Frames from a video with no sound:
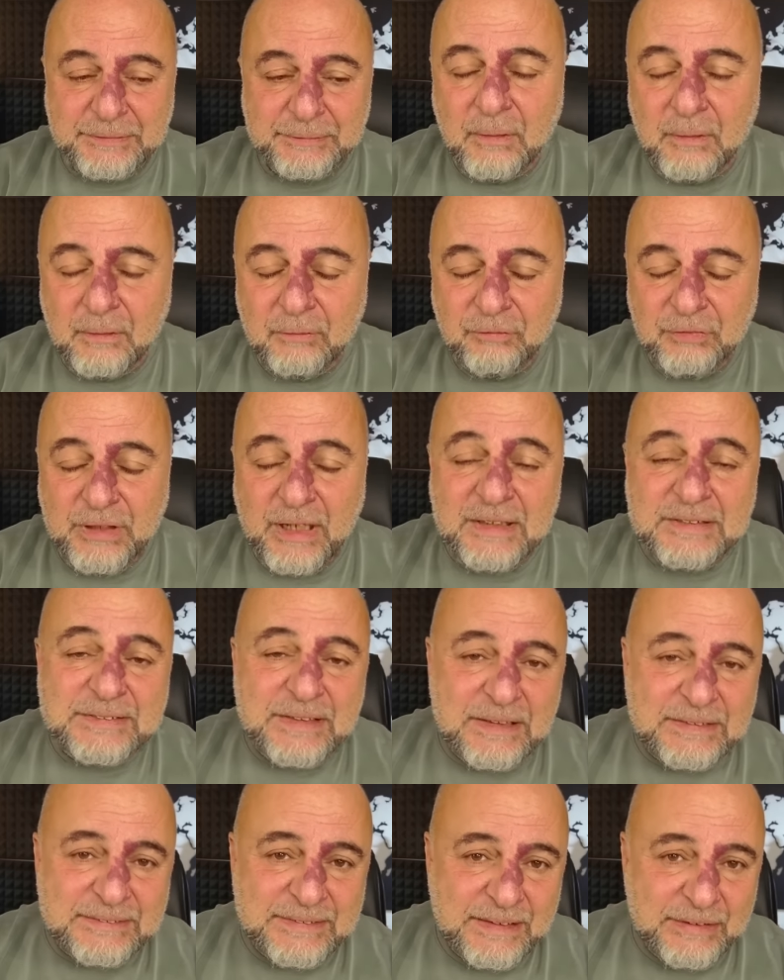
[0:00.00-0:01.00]
The rise of the
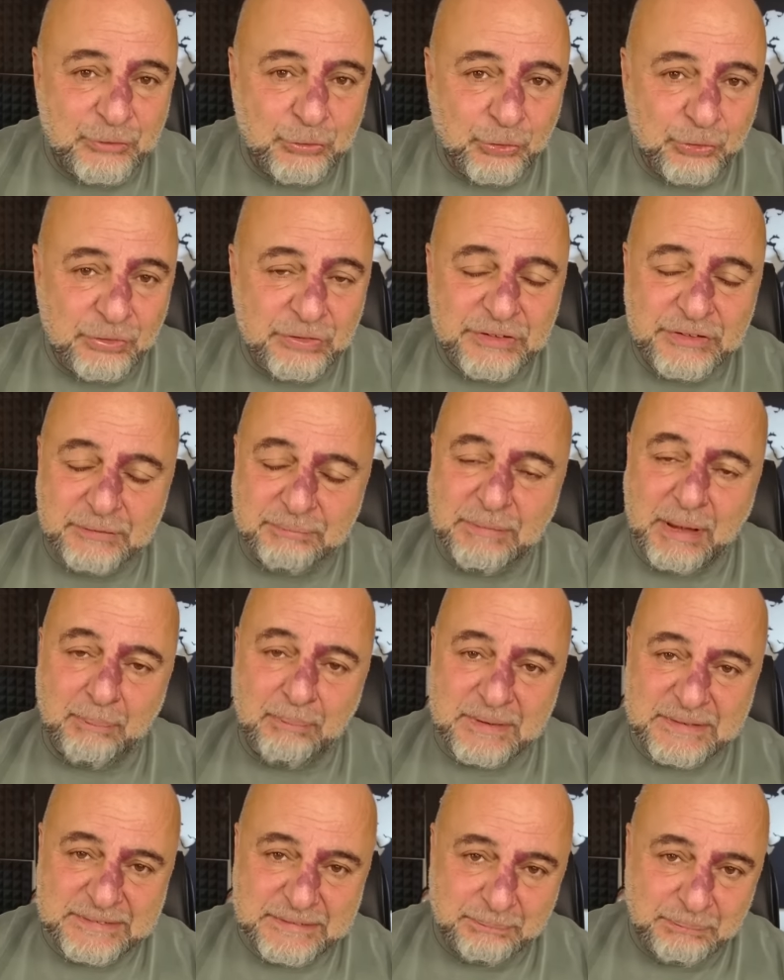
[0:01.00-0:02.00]
financial sector is
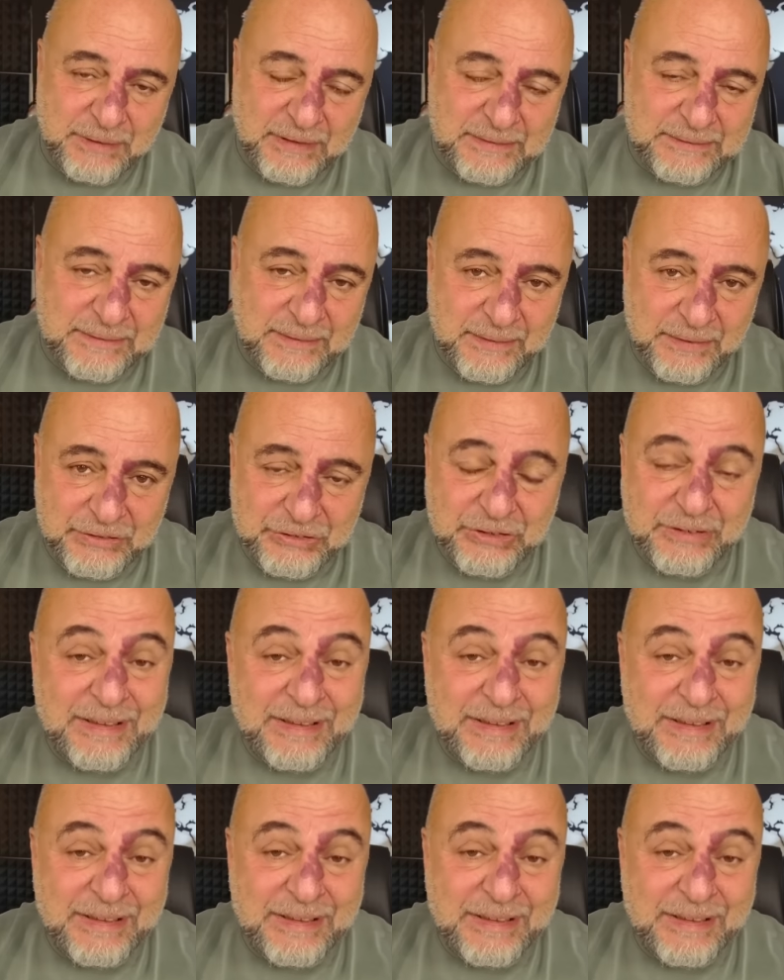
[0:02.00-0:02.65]
generally a positive